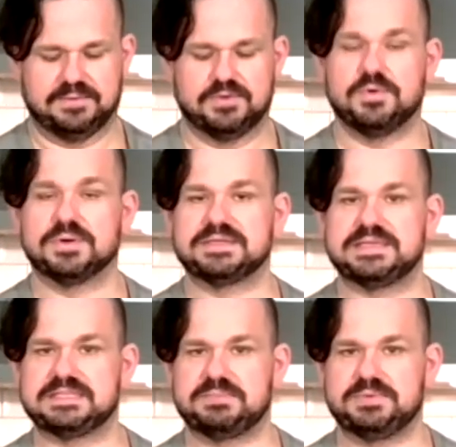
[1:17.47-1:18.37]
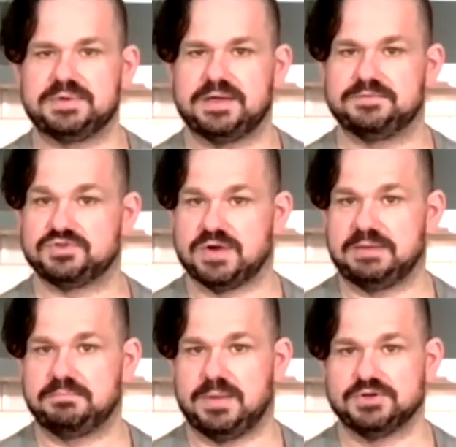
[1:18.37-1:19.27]
quarter teaspoon of
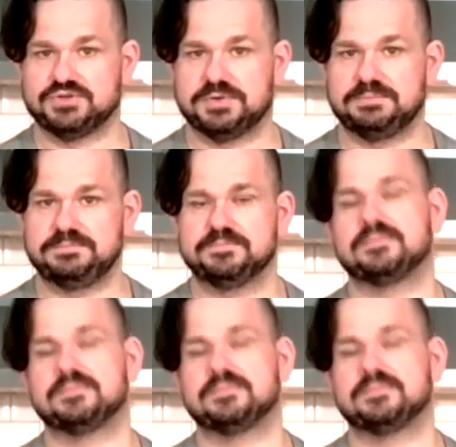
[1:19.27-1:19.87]
dried marjoram,